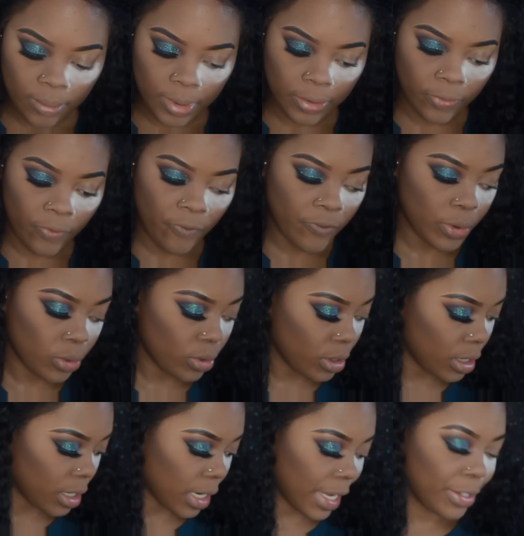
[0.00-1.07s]

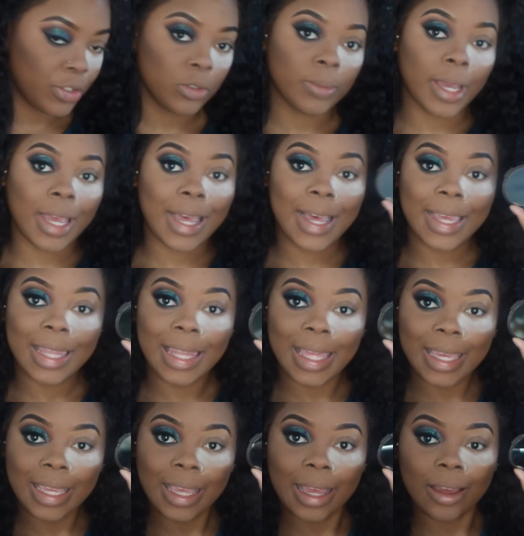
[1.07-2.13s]
before I do my
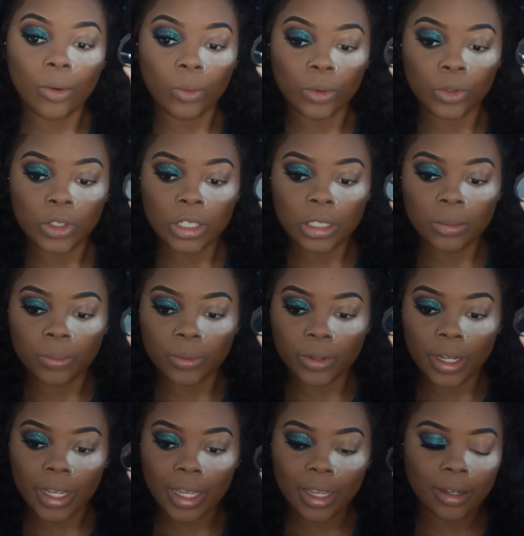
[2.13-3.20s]
highlight. I will spray